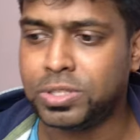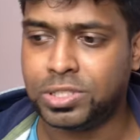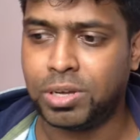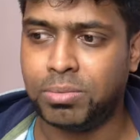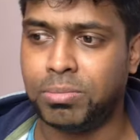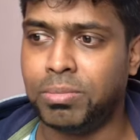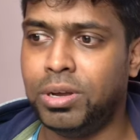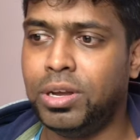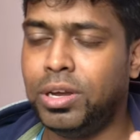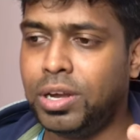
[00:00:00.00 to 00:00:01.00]
that was some
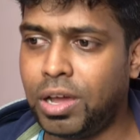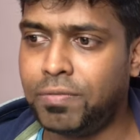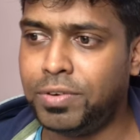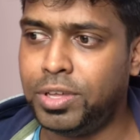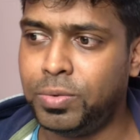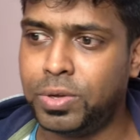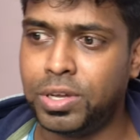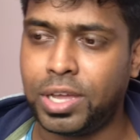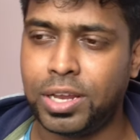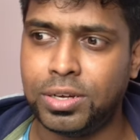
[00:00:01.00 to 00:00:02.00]
lovely
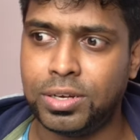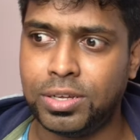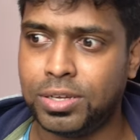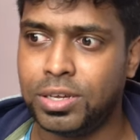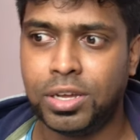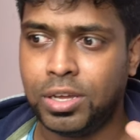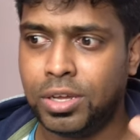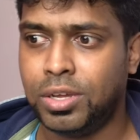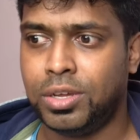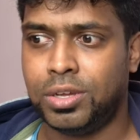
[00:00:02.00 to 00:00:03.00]
work and
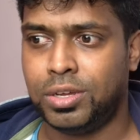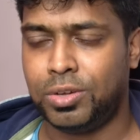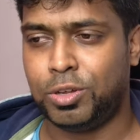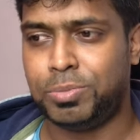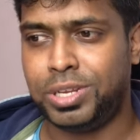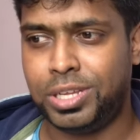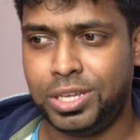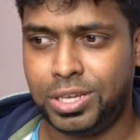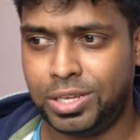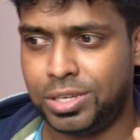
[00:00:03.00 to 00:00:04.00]

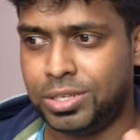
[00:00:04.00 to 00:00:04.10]
money.